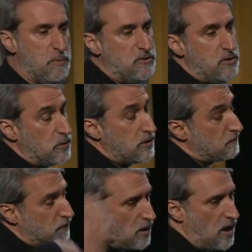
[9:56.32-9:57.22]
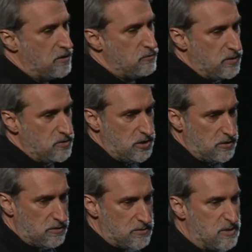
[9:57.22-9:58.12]
been doing it for 100
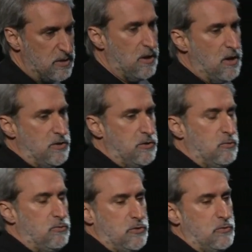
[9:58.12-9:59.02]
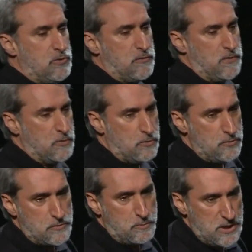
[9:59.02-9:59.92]
years. You use
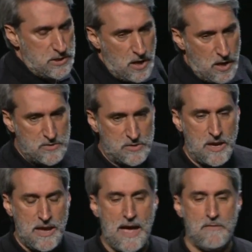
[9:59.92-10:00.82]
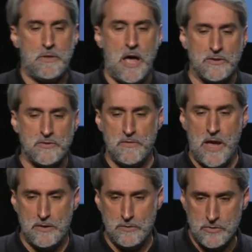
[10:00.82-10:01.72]
fuels because they have lots of
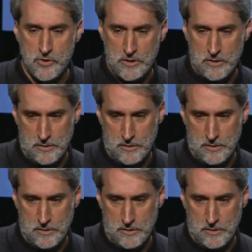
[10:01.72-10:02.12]
energy.